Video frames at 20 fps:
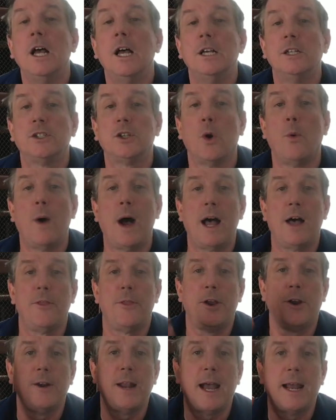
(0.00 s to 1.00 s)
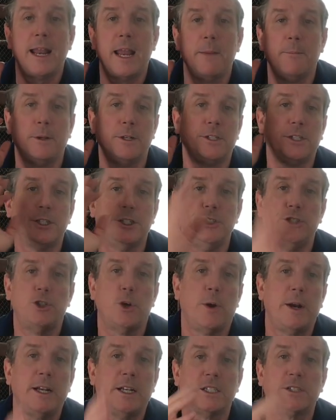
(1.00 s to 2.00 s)
So while they're not able to
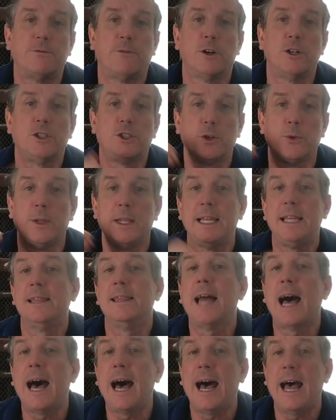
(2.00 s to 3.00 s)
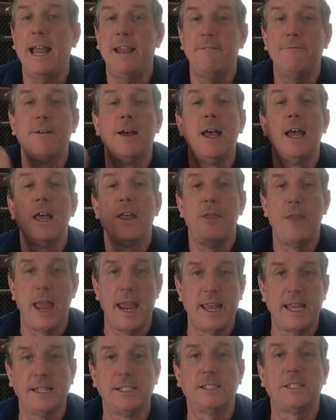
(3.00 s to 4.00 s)
join us virtually live, they
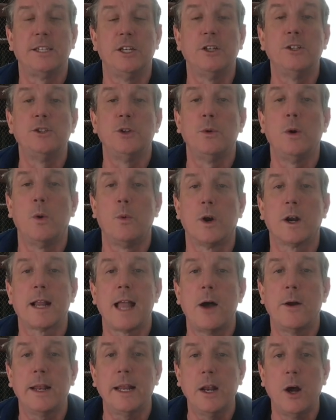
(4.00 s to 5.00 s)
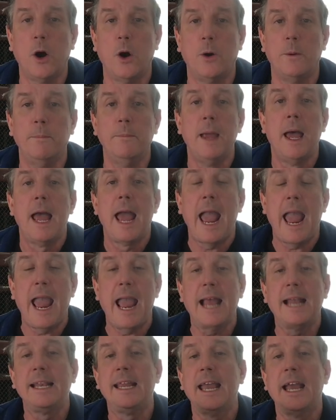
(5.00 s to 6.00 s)
can still do a workout at home
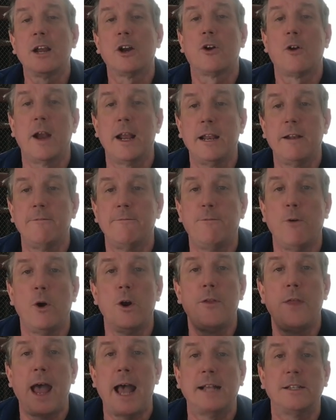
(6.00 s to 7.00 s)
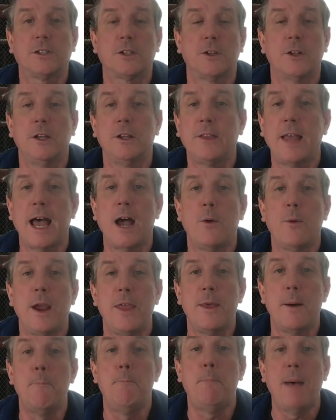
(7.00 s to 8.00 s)
and get credit for that. So that, that way
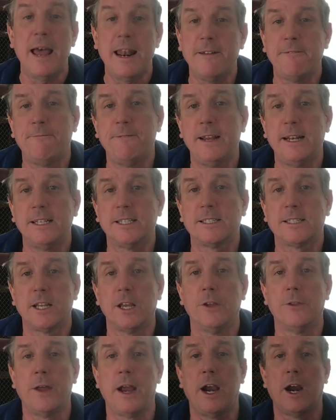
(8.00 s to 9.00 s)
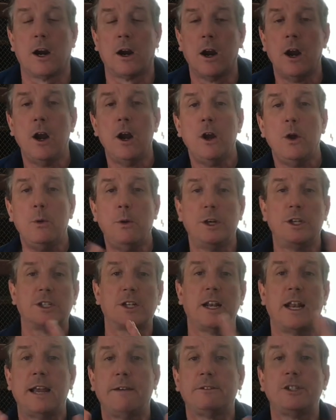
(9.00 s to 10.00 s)
the benefit is still there. We're just
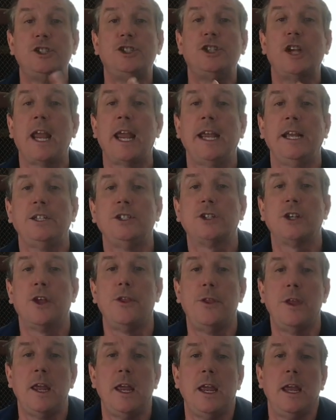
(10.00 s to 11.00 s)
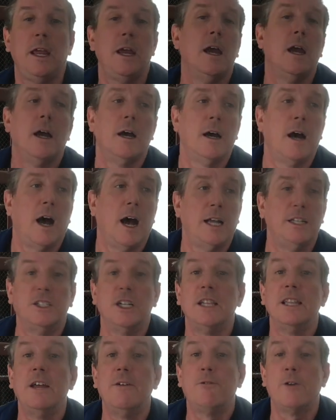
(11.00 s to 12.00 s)
gonna have to change the uh,
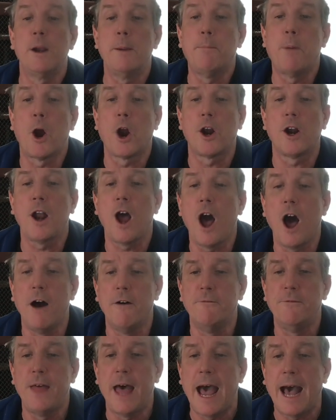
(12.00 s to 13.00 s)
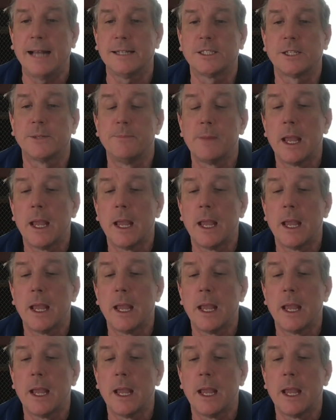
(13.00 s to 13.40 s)
delivery part of that.